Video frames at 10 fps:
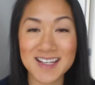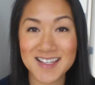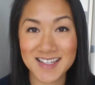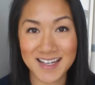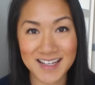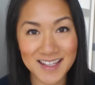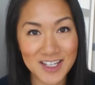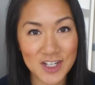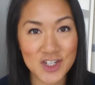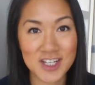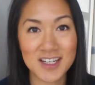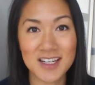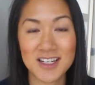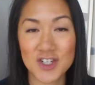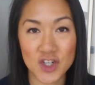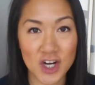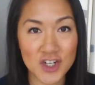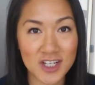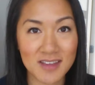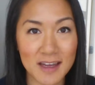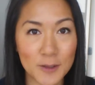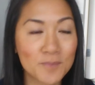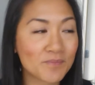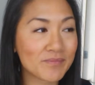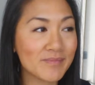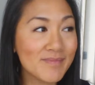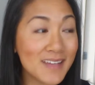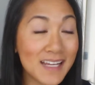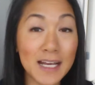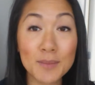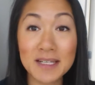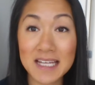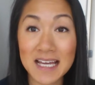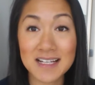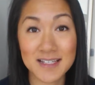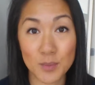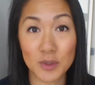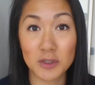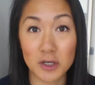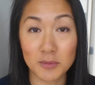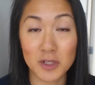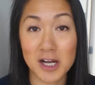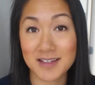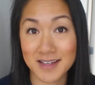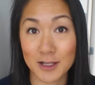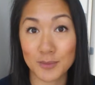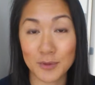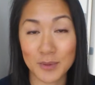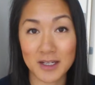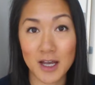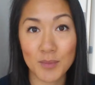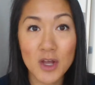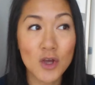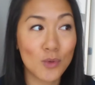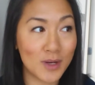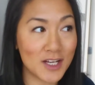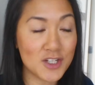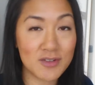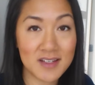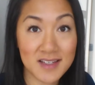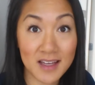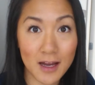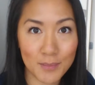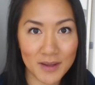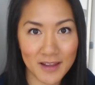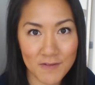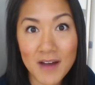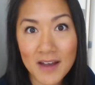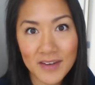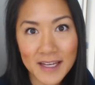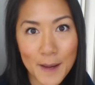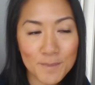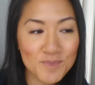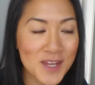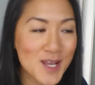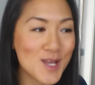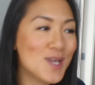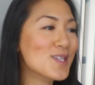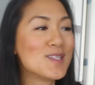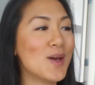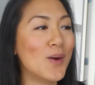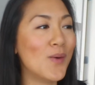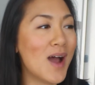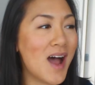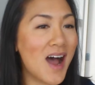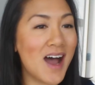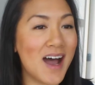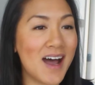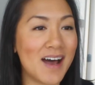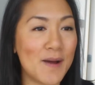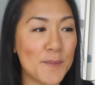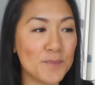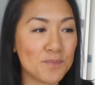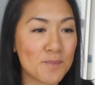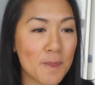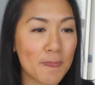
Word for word: is staying in the kitchen, it is charging there, and I'm gonna get a separate alarm clock to help me wake up when I do need to get up at like 5 a.m. So, um,